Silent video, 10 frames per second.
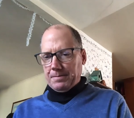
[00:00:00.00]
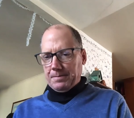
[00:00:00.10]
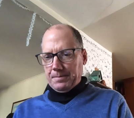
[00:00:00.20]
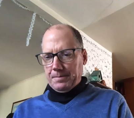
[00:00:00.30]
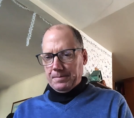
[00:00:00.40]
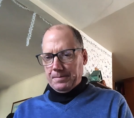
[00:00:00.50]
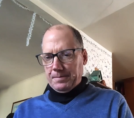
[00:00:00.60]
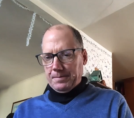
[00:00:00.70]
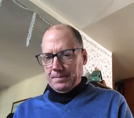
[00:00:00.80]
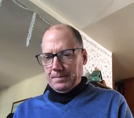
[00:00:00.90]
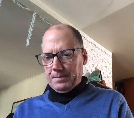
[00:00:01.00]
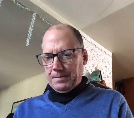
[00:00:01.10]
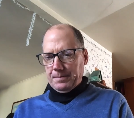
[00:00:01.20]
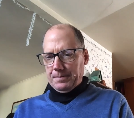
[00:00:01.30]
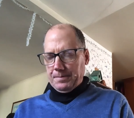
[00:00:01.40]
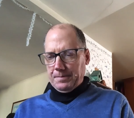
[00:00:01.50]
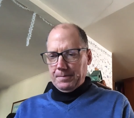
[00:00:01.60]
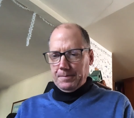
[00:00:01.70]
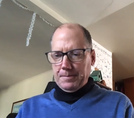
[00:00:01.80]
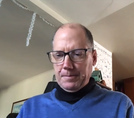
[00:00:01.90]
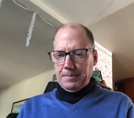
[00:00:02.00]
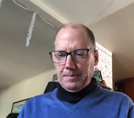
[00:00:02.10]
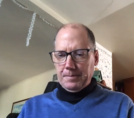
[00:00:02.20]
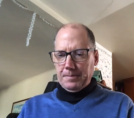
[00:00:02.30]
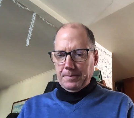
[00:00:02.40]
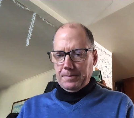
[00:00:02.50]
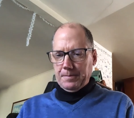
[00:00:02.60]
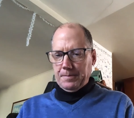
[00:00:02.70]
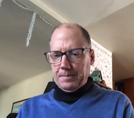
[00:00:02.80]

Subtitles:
(silence)